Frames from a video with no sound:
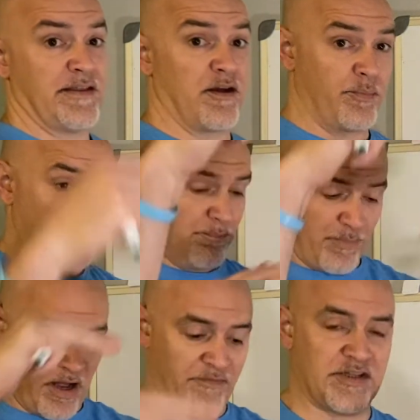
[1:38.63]
And
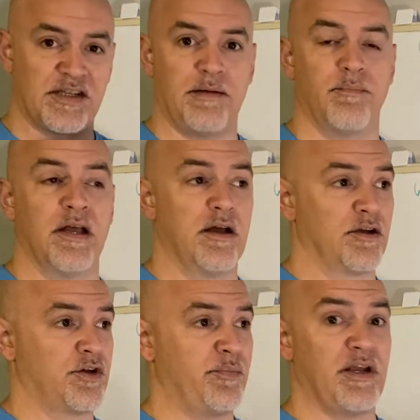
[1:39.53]

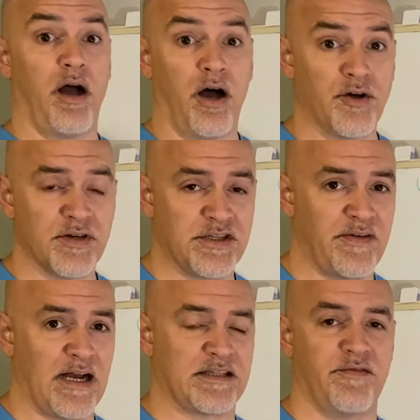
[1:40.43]
could be hundreds of
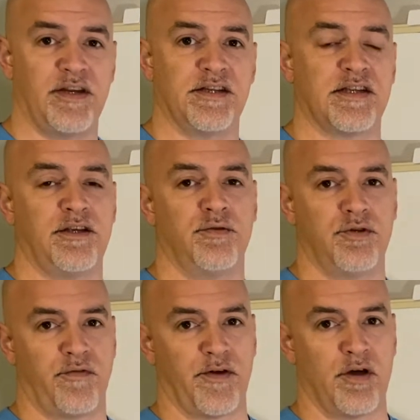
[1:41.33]
activities that you
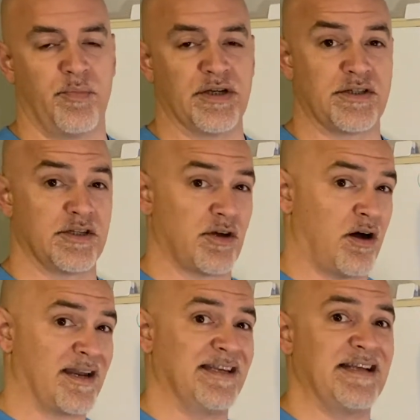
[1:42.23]
do for your business
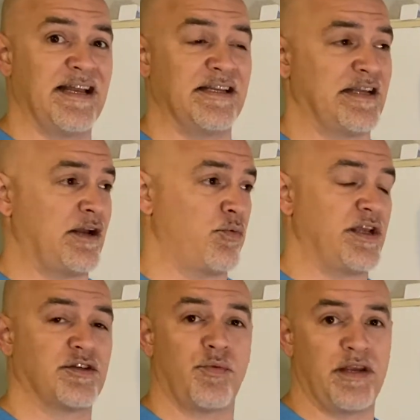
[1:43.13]
on a day-to-day,
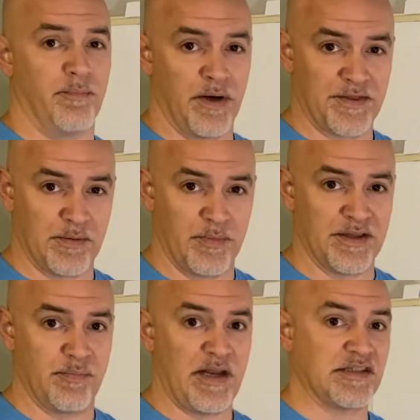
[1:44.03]
week-to-week,
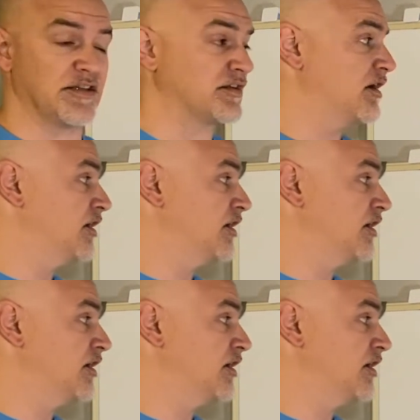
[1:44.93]
month-to-month basis.